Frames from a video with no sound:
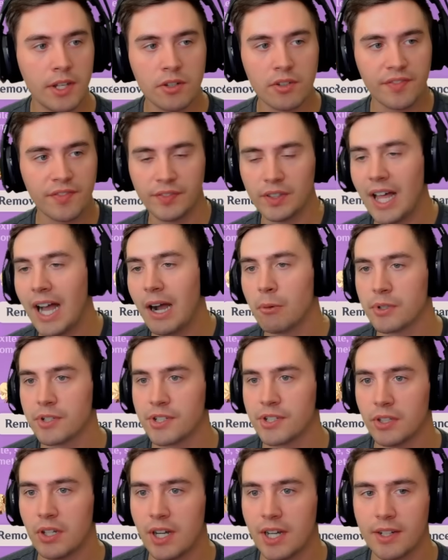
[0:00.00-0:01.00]
your flower
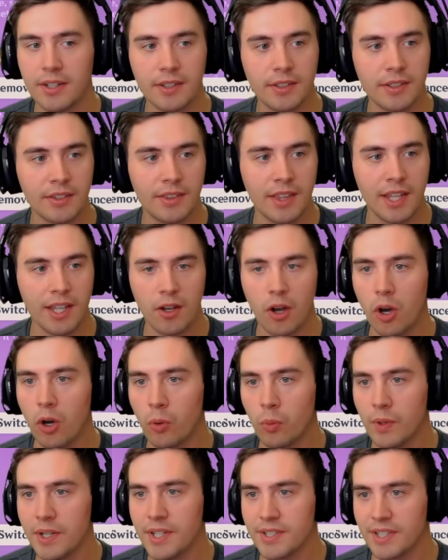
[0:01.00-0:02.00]
slot, they
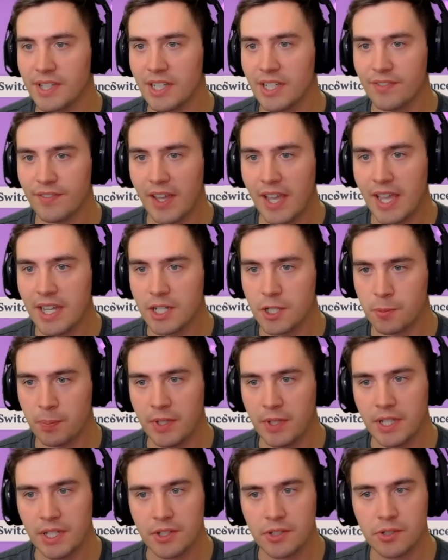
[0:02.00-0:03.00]
always give
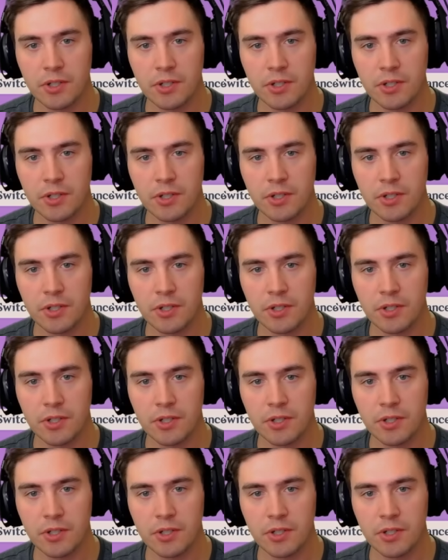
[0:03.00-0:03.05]
HP,